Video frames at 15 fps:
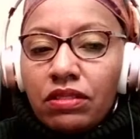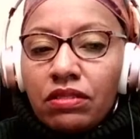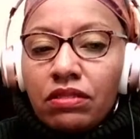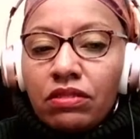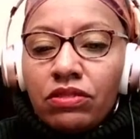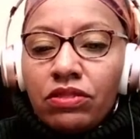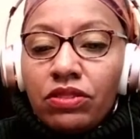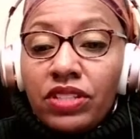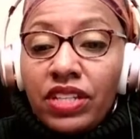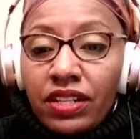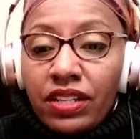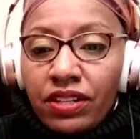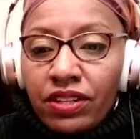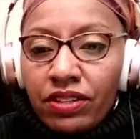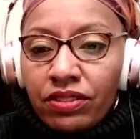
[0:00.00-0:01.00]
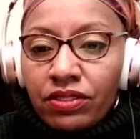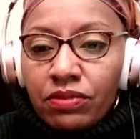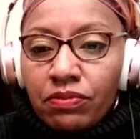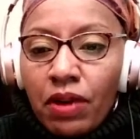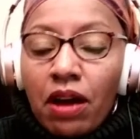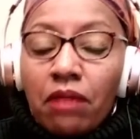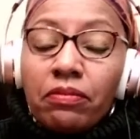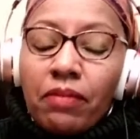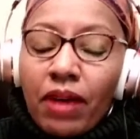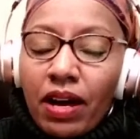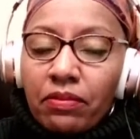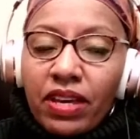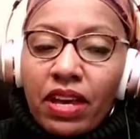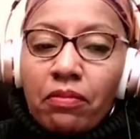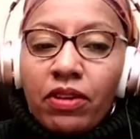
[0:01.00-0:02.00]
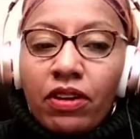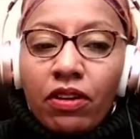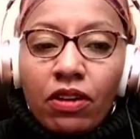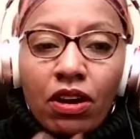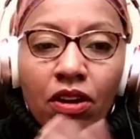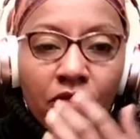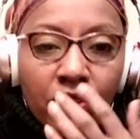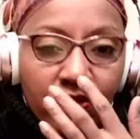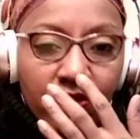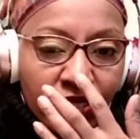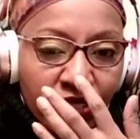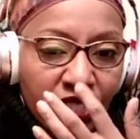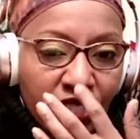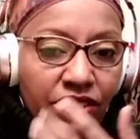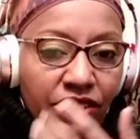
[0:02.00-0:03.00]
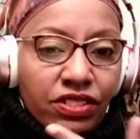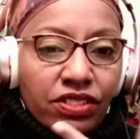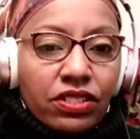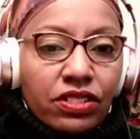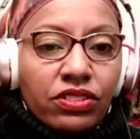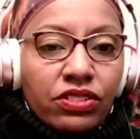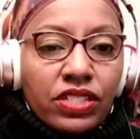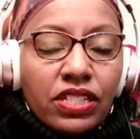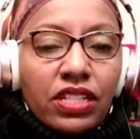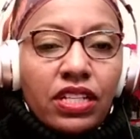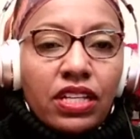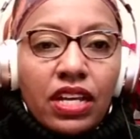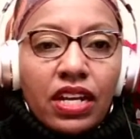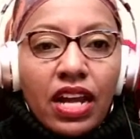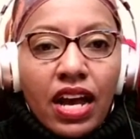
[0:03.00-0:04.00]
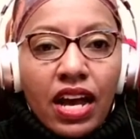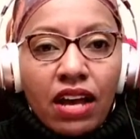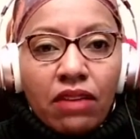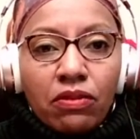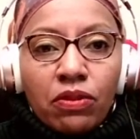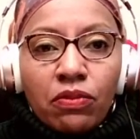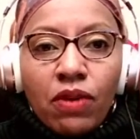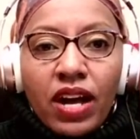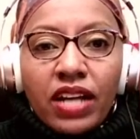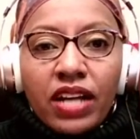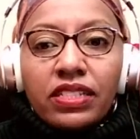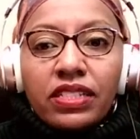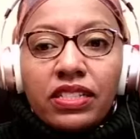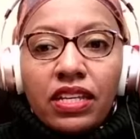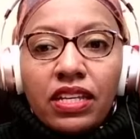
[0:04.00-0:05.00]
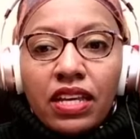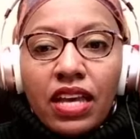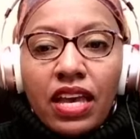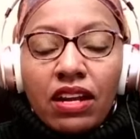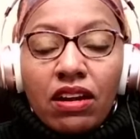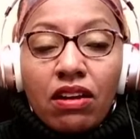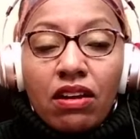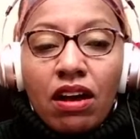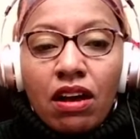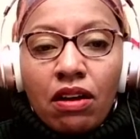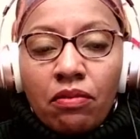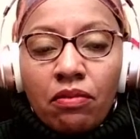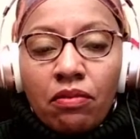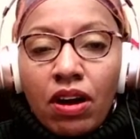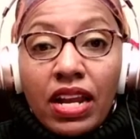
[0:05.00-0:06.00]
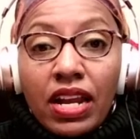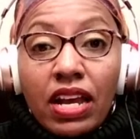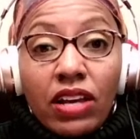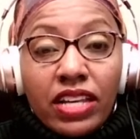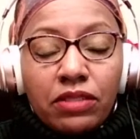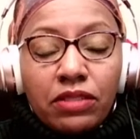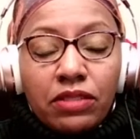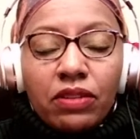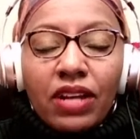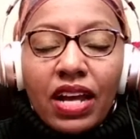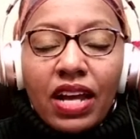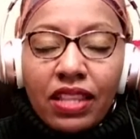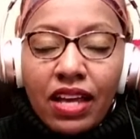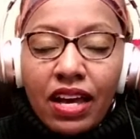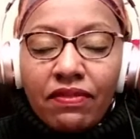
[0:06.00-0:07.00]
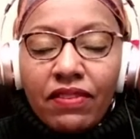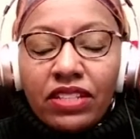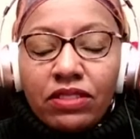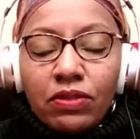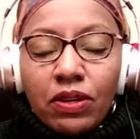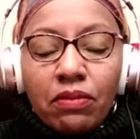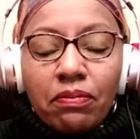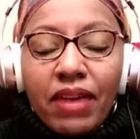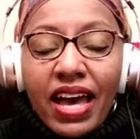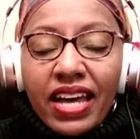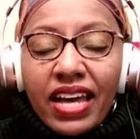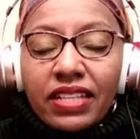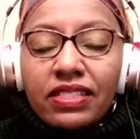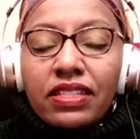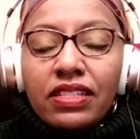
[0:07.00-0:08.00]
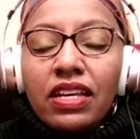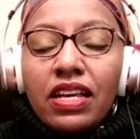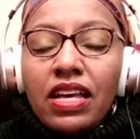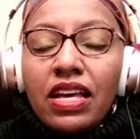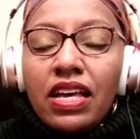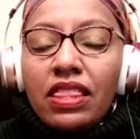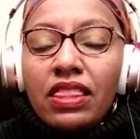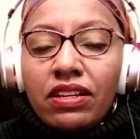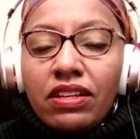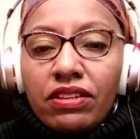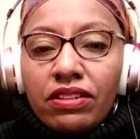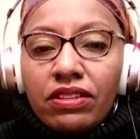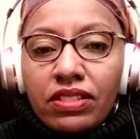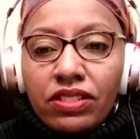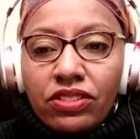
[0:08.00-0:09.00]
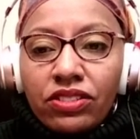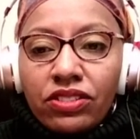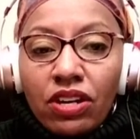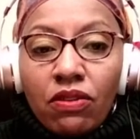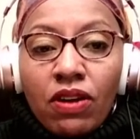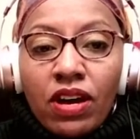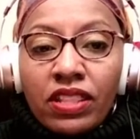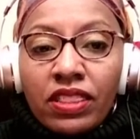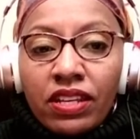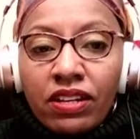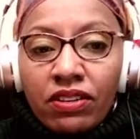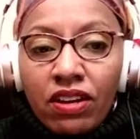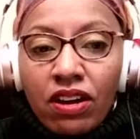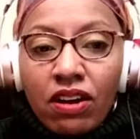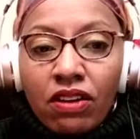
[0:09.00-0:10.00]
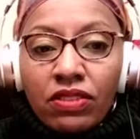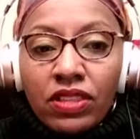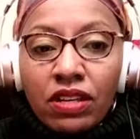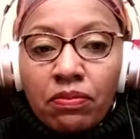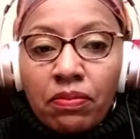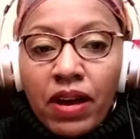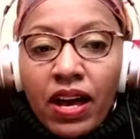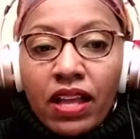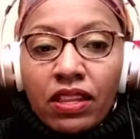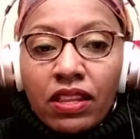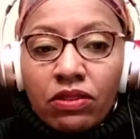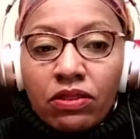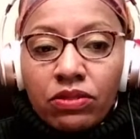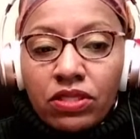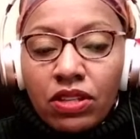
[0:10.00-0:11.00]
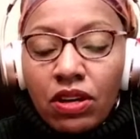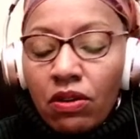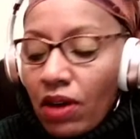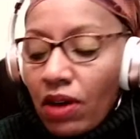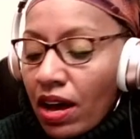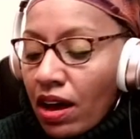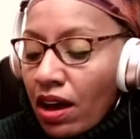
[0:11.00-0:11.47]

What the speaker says: New Year's, mom came over for New Year's, and so she and I were watching, and on HBO, not live, HBO Max, there's a show on there called The Apollo. So